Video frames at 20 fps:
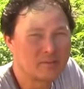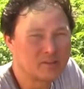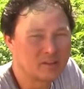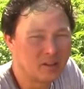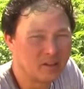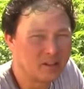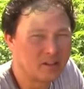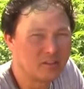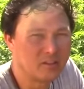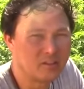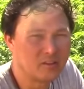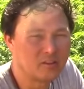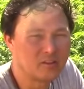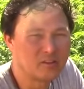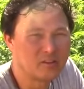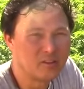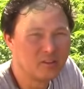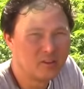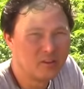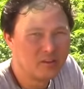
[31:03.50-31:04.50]
selling
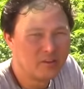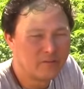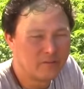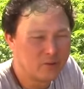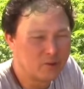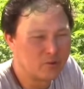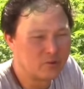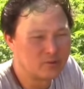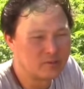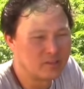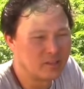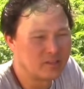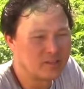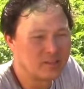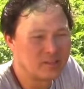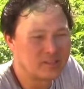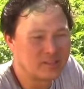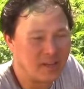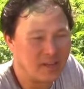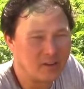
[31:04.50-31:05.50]
these foods than
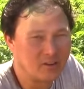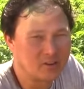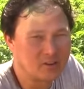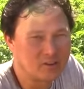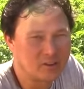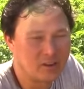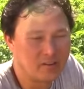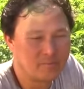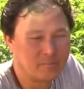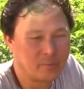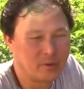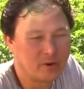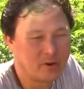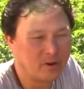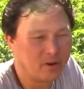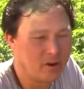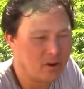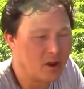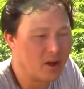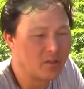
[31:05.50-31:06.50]
the standard stuff, but
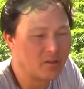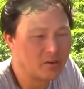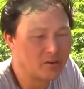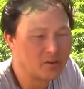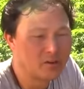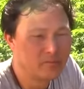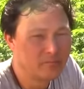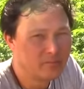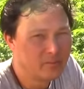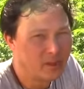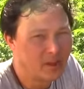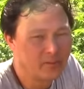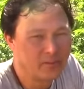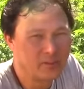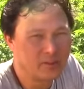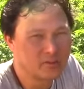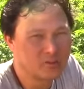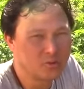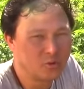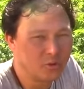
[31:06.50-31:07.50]
on another, I
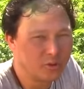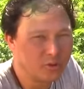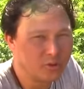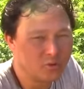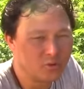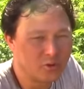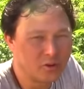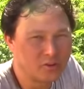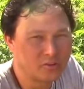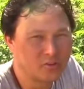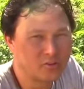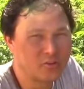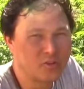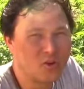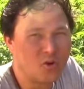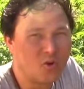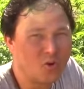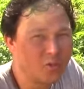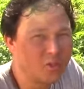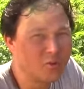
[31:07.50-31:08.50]
think it's totally cool because you're
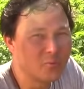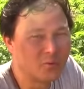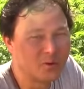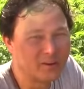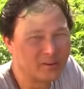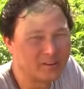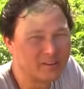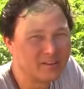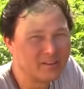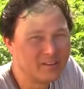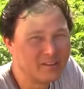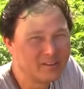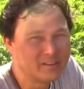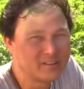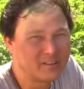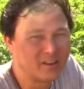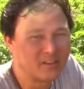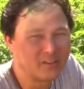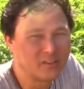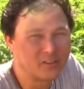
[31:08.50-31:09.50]
the only one
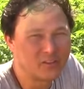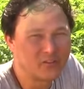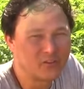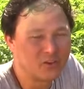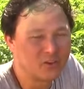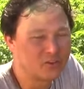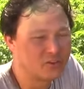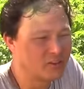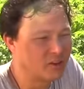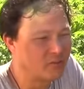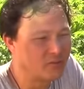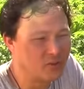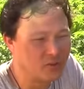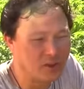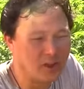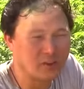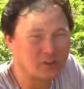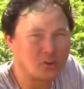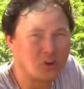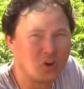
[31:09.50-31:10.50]
selling these foods. And if you
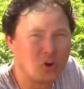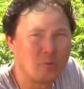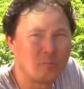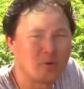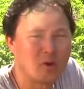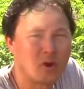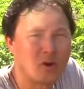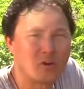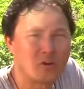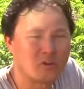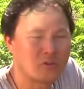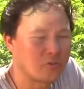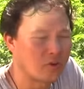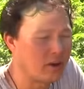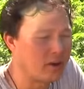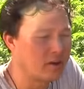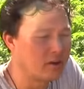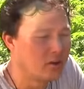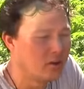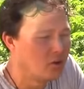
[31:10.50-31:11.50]
guys are home gardeners,
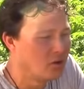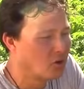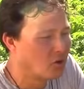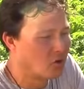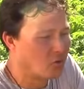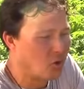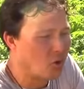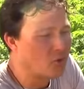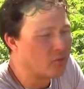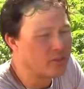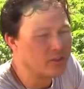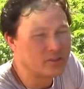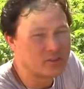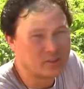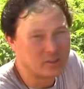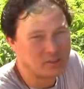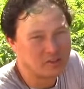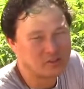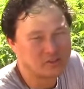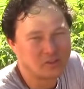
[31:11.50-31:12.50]
right, grow these
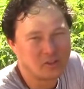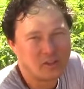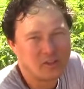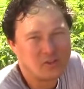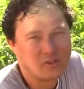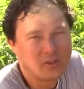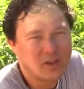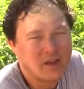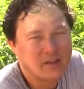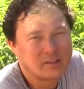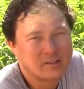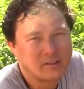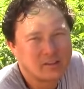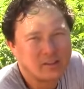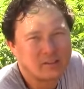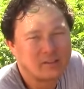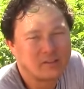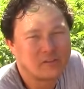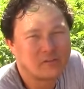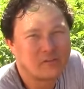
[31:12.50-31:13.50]
things so that you guys can
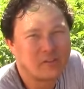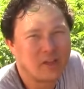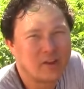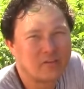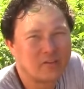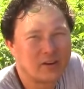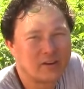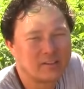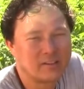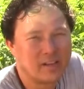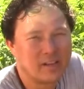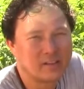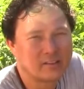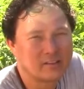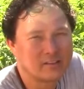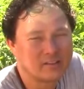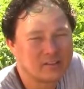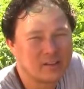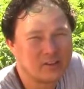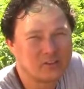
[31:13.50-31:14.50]
get these flavor and taste
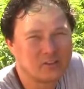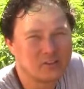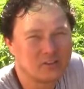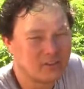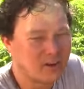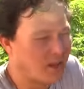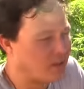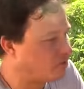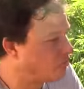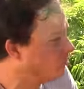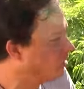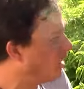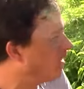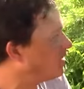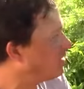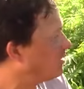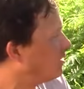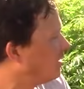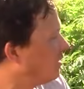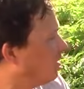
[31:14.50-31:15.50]
sensations. And as you
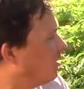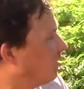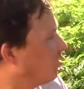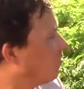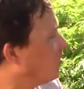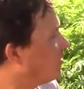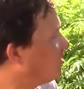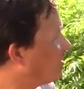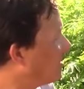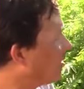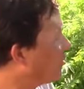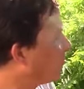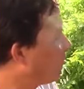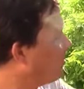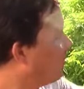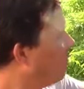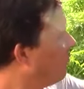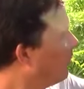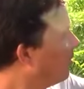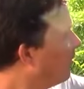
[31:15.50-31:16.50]
guys see here in the
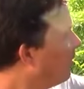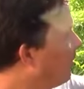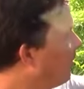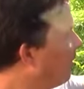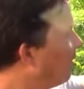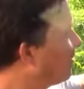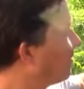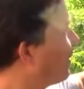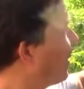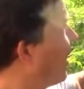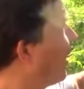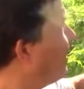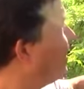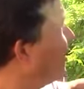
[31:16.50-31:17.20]
desert, this guy